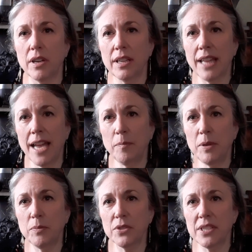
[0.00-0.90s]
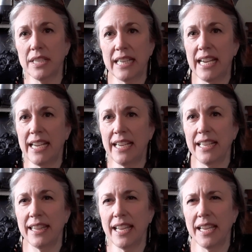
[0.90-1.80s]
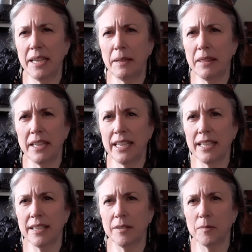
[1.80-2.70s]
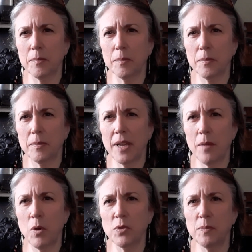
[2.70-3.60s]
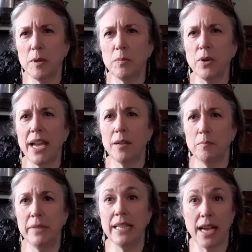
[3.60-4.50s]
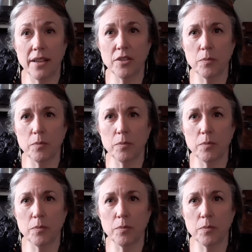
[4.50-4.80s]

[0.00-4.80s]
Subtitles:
A lot of people today, they think that most people had meat on their